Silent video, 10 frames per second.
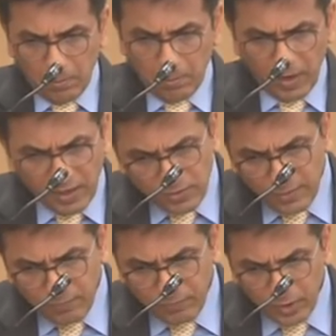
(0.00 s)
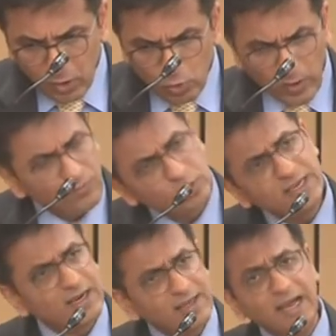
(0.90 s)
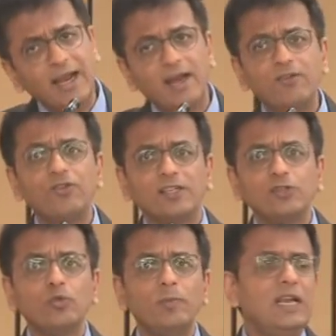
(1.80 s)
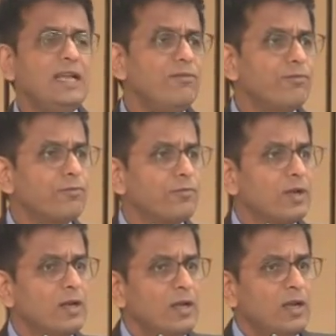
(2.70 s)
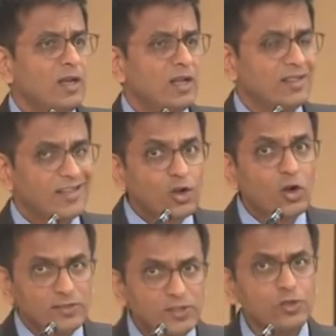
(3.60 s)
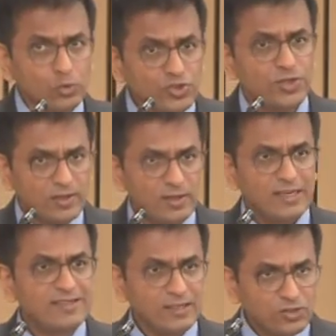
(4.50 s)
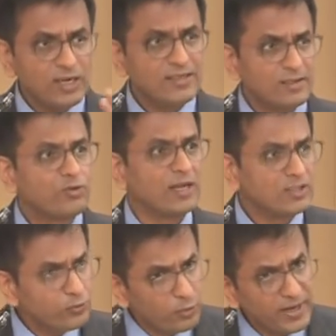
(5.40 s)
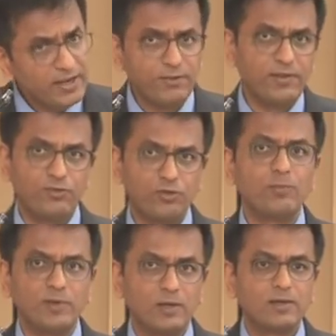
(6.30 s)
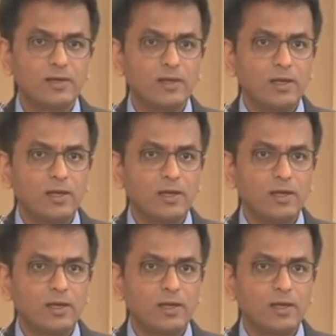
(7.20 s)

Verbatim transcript: But you have, on the other hand, judges who believe that the Constitution essentially is a transformative instrument.